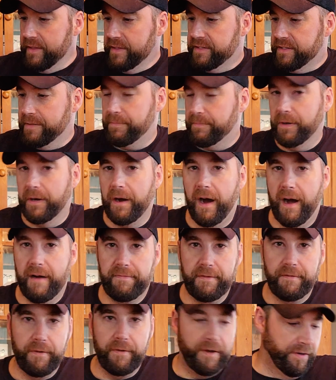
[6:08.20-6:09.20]
Sip of
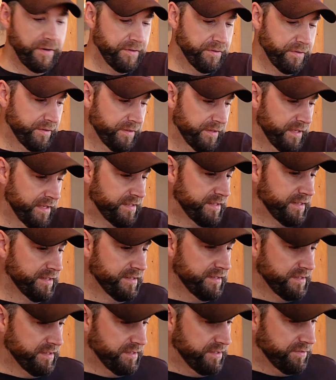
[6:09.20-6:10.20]
coffee while you're doing this
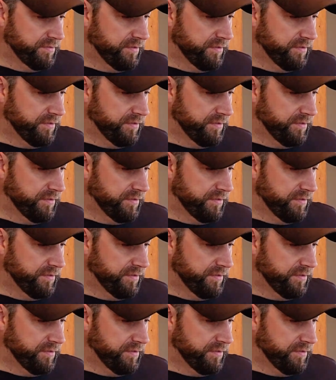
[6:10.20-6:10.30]
because this is